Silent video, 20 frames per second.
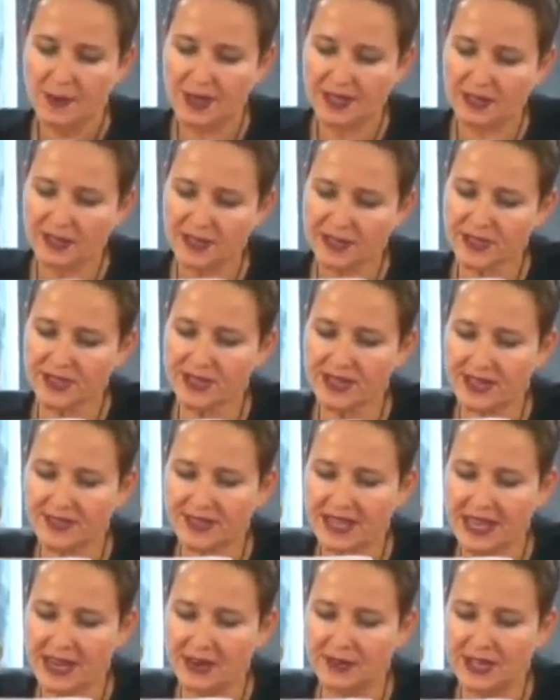but also in
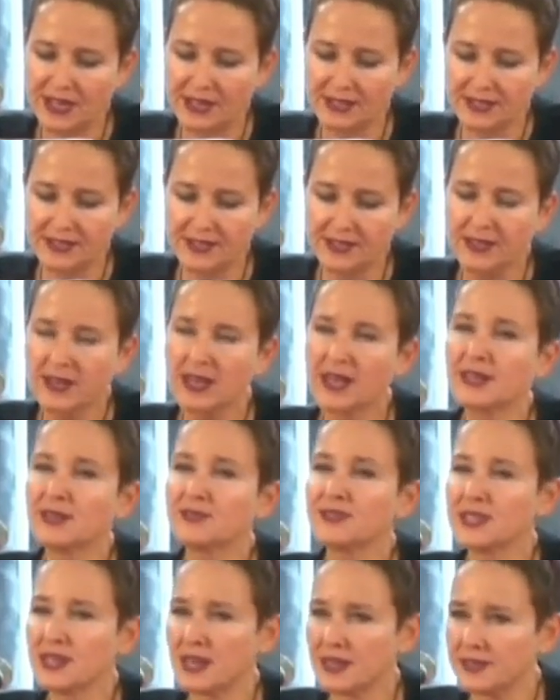other areas
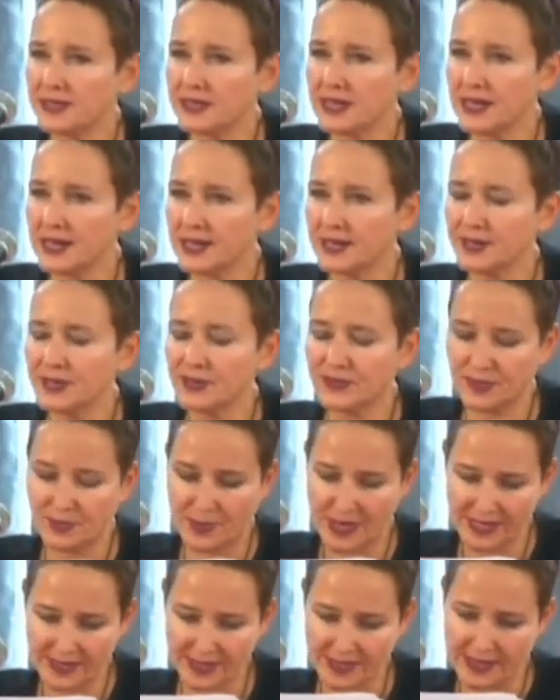and at the other end of
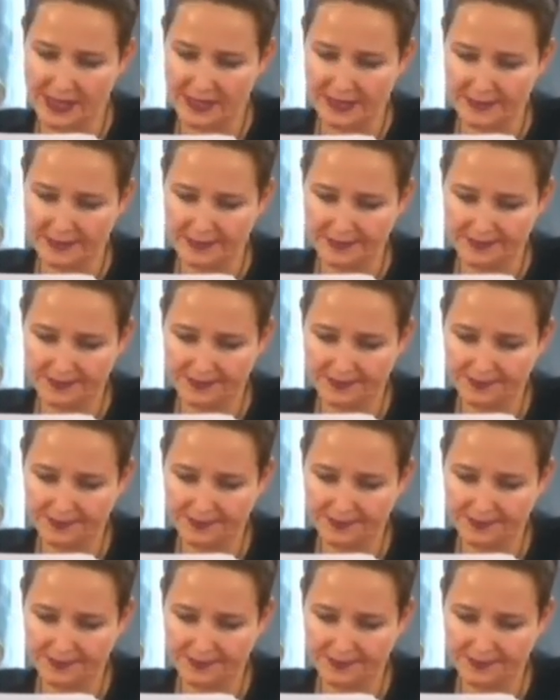the pay scale.